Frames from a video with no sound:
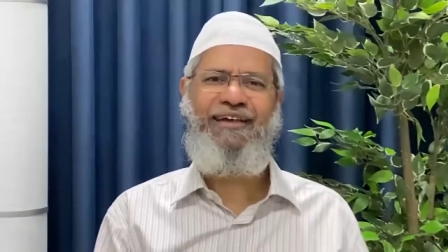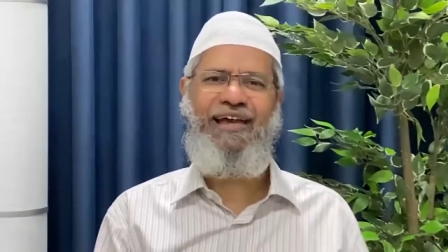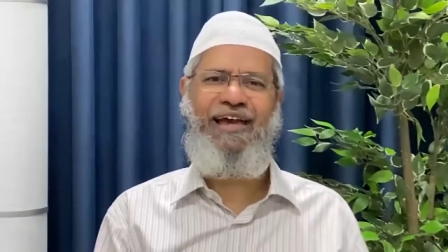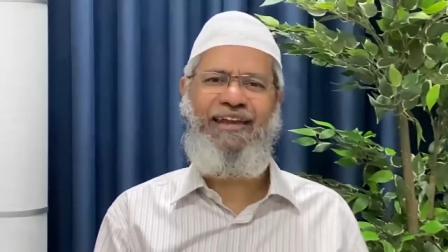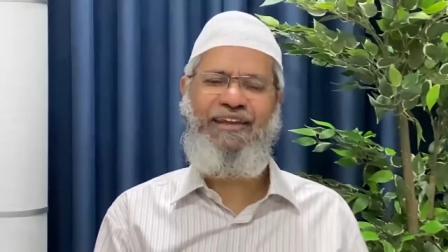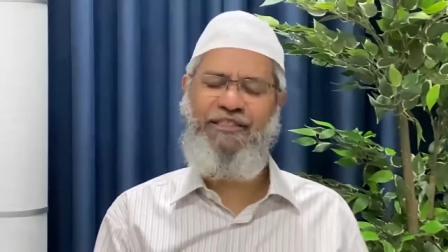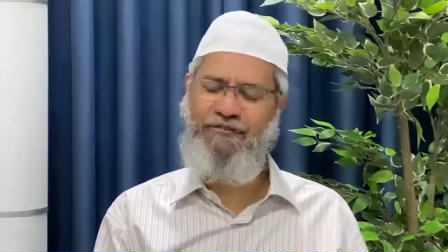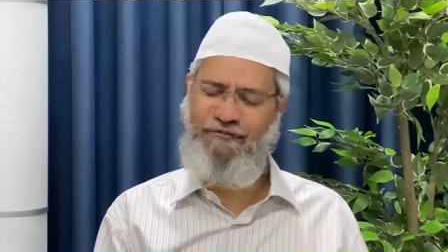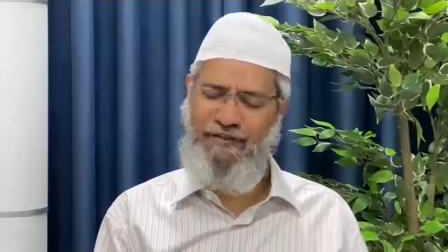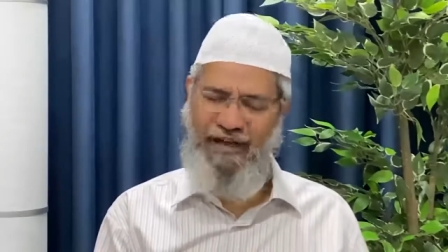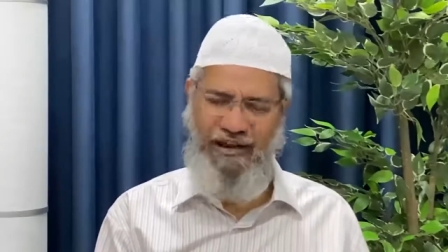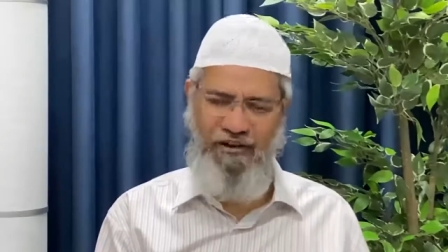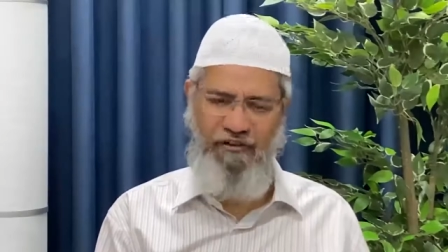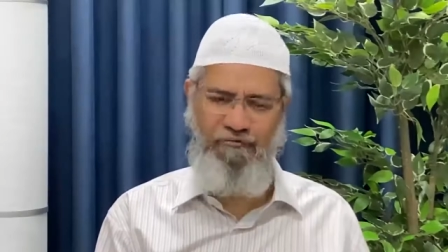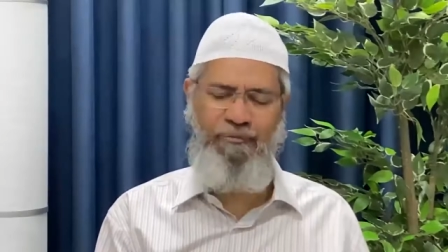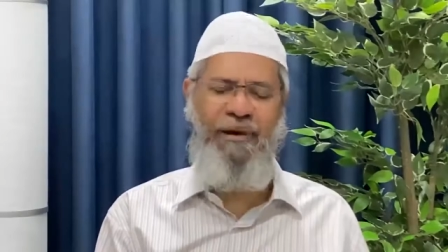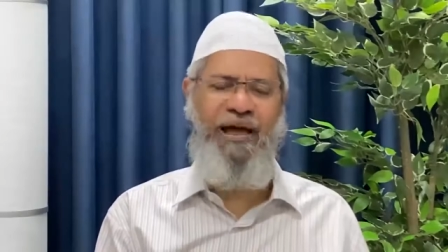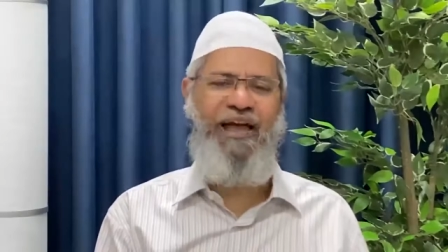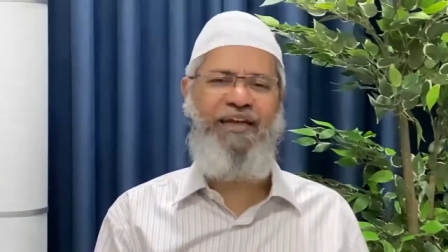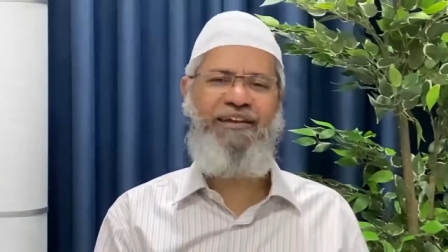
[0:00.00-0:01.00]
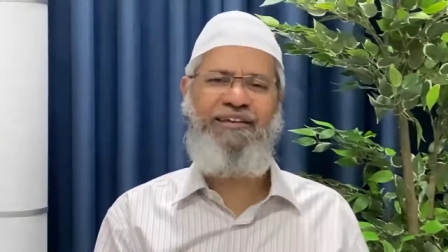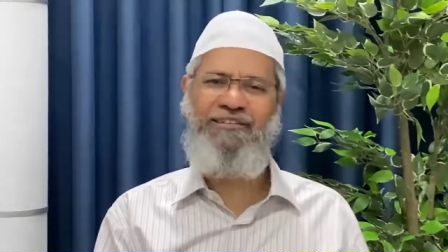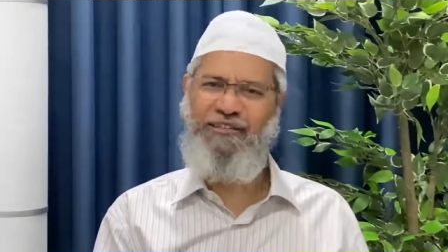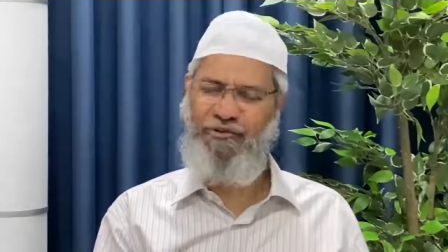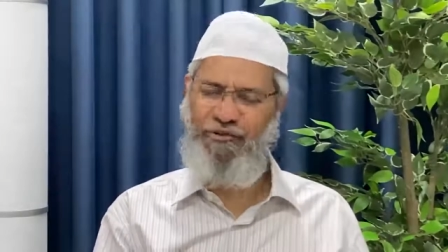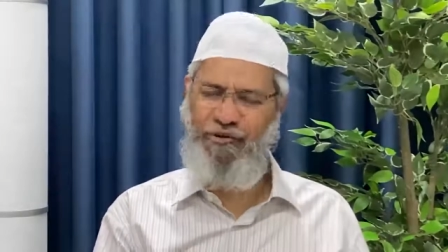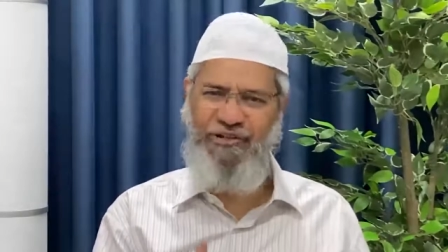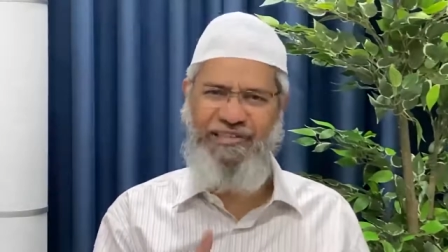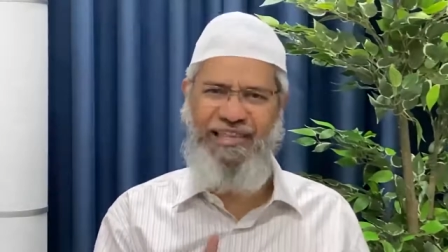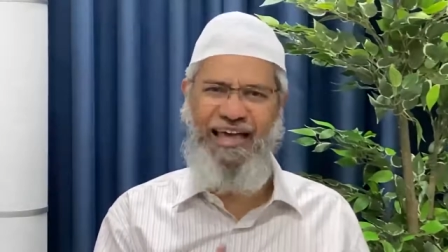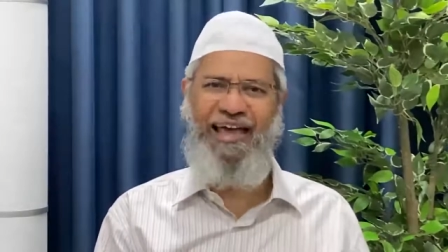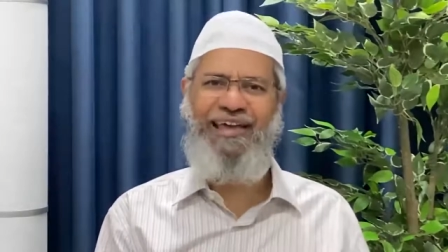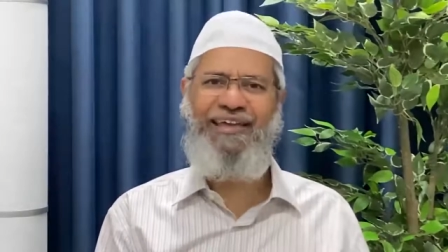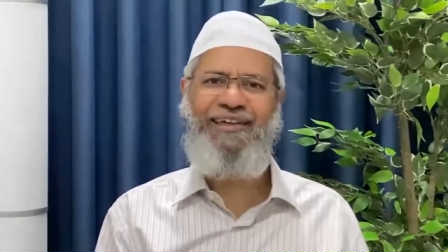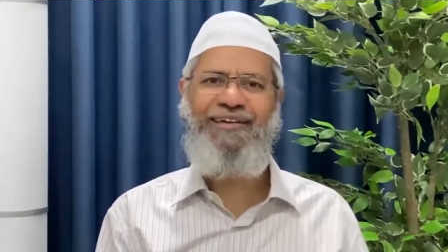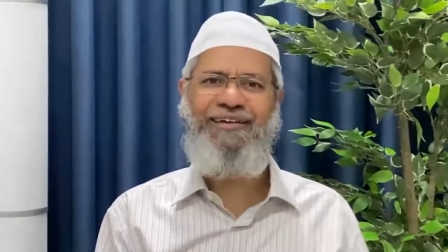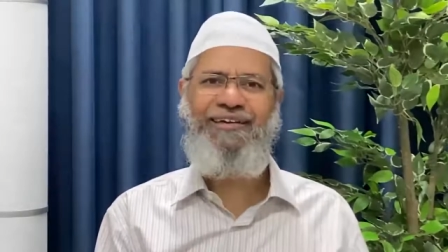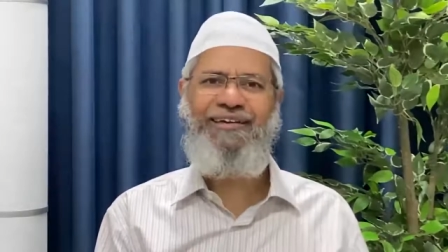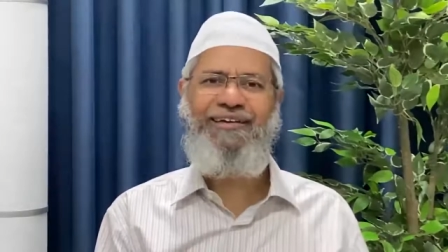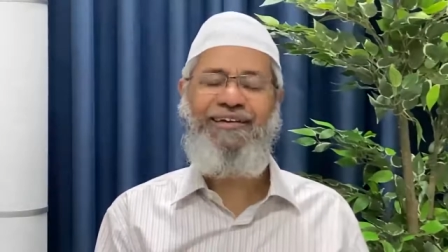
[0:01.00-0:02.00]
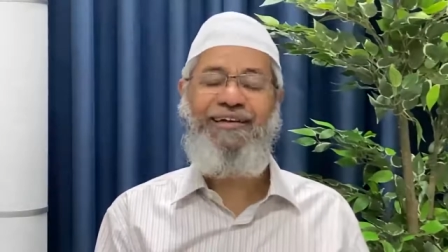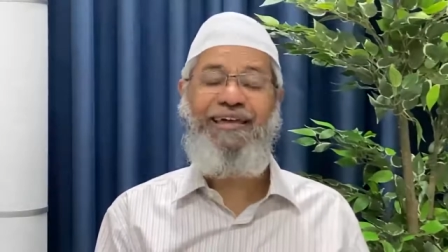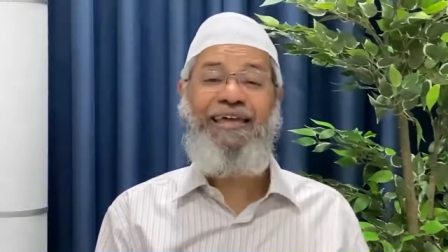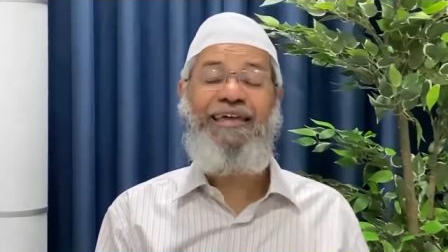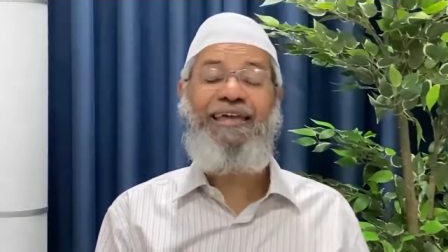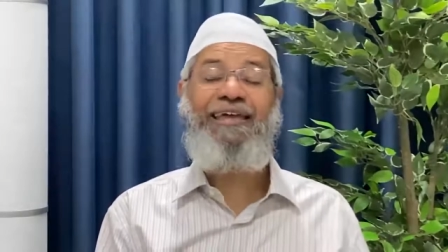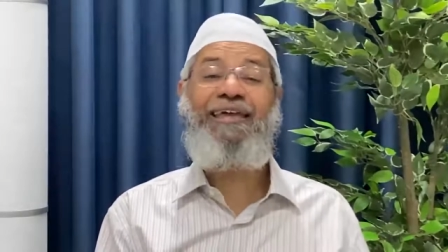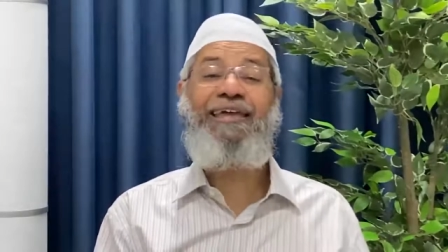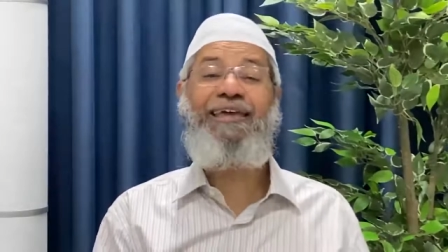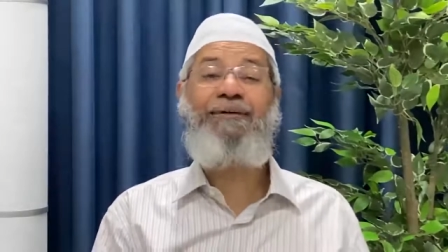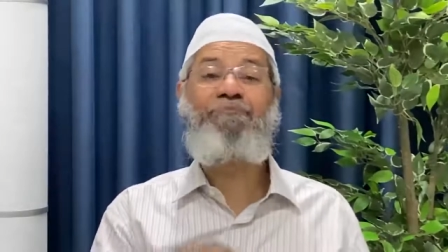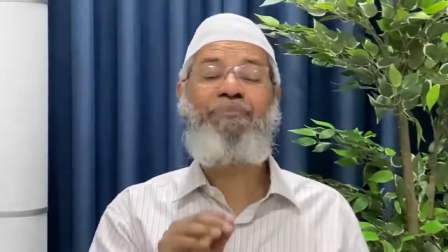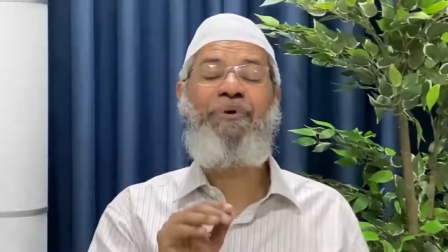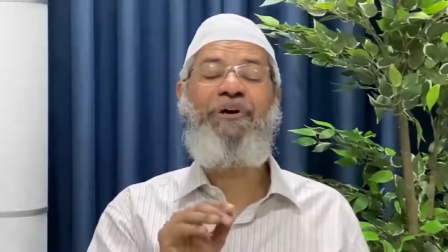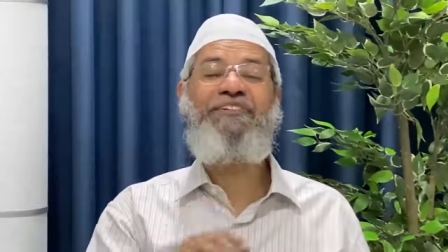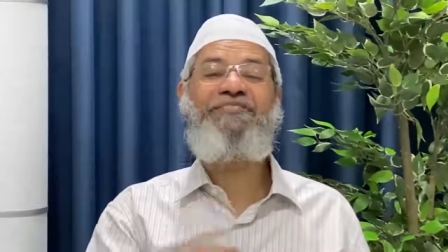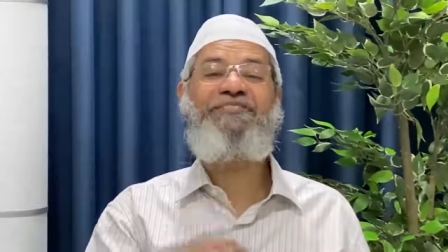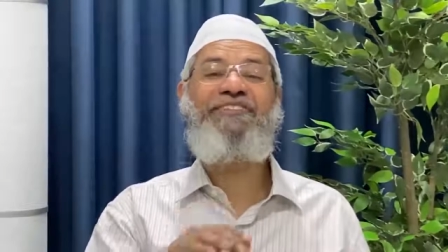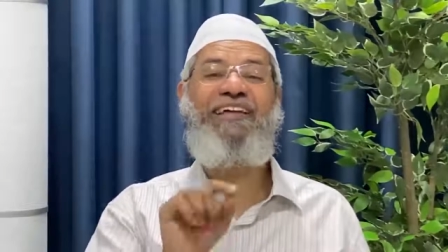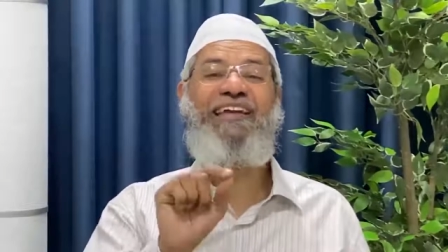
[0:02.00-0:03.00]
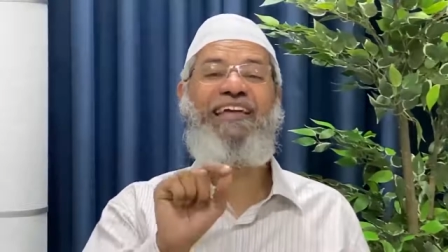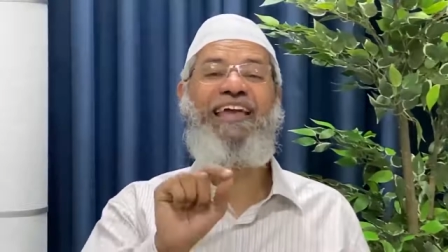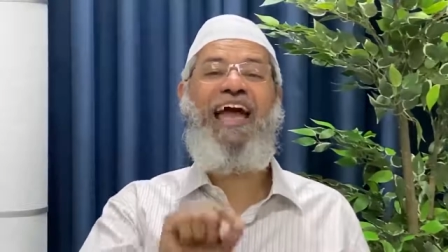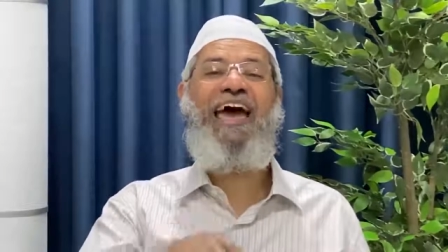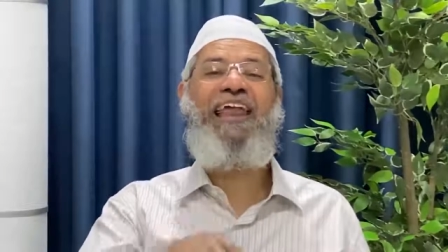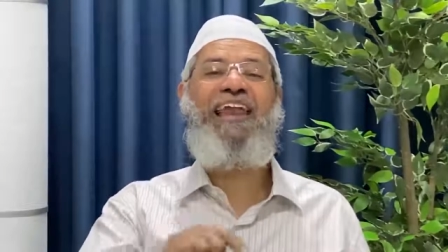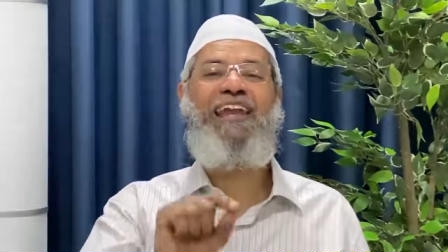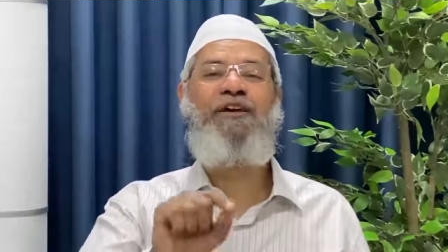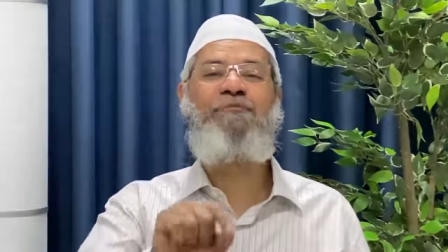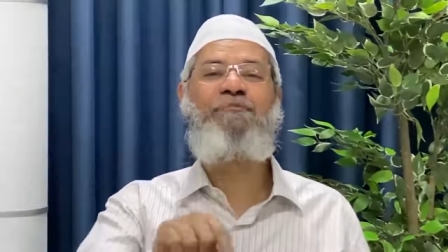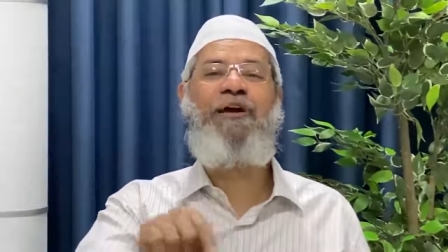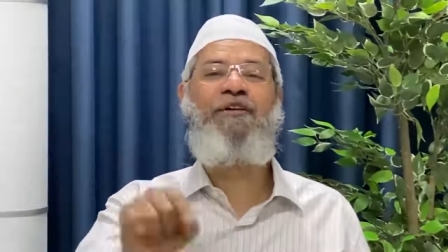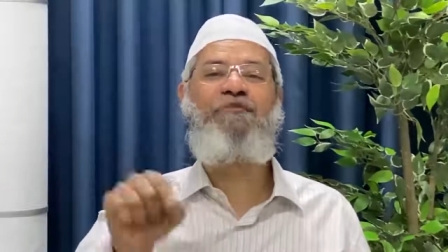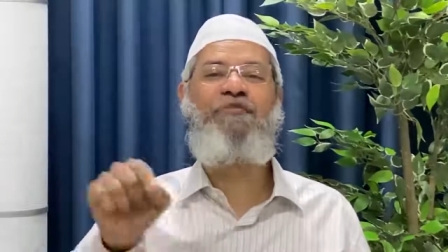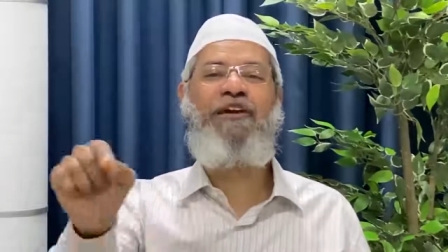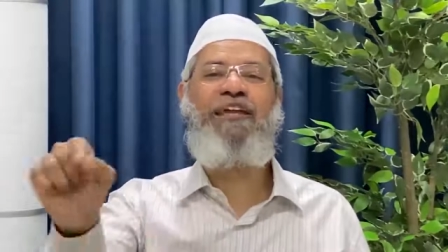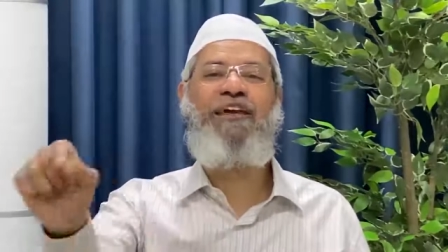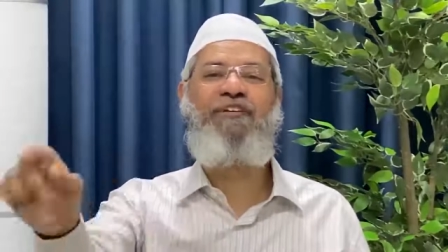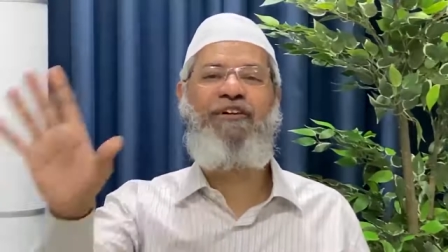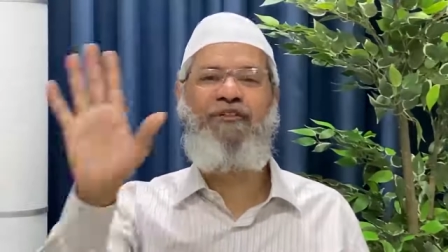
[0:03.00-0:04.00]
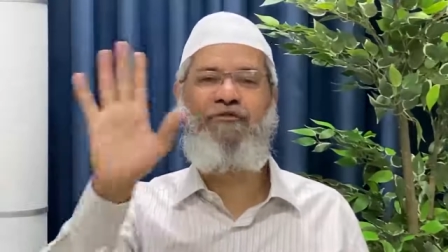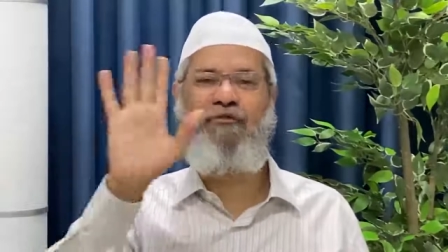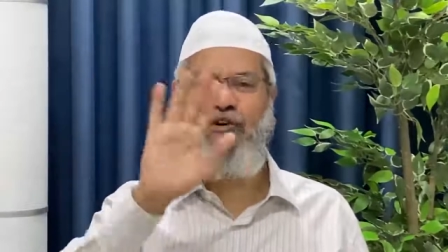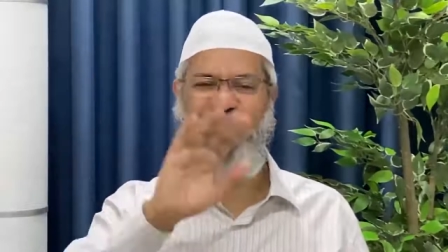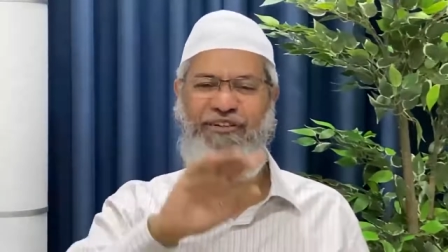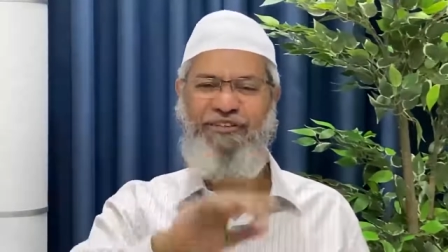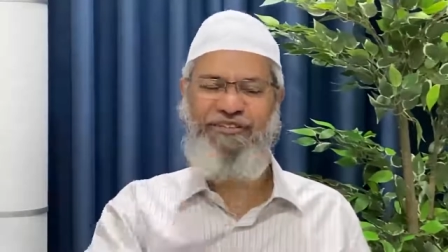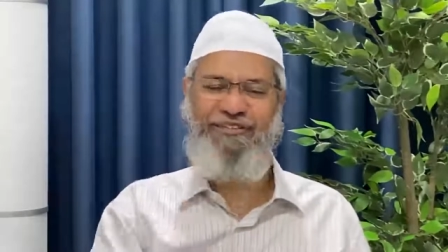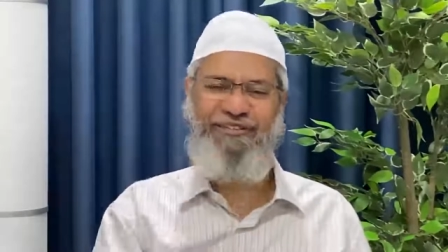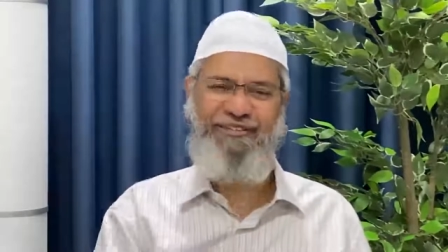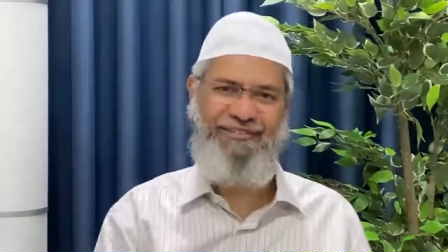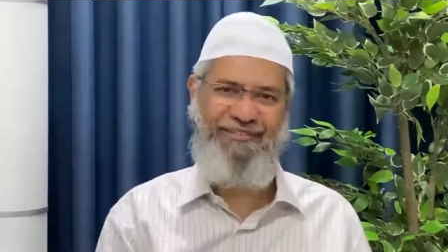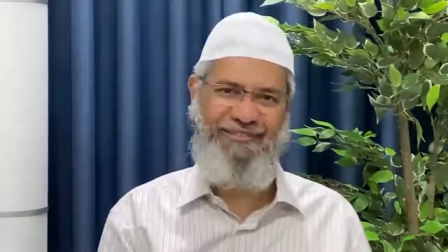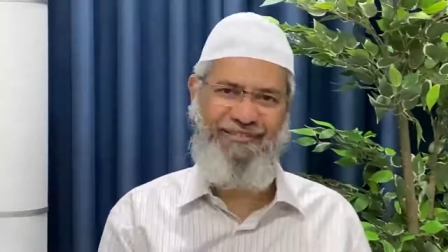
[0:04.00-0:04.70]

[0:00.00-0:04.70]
And he's a fan of mine, he's a good Dai. He personally had a debate with David Woods.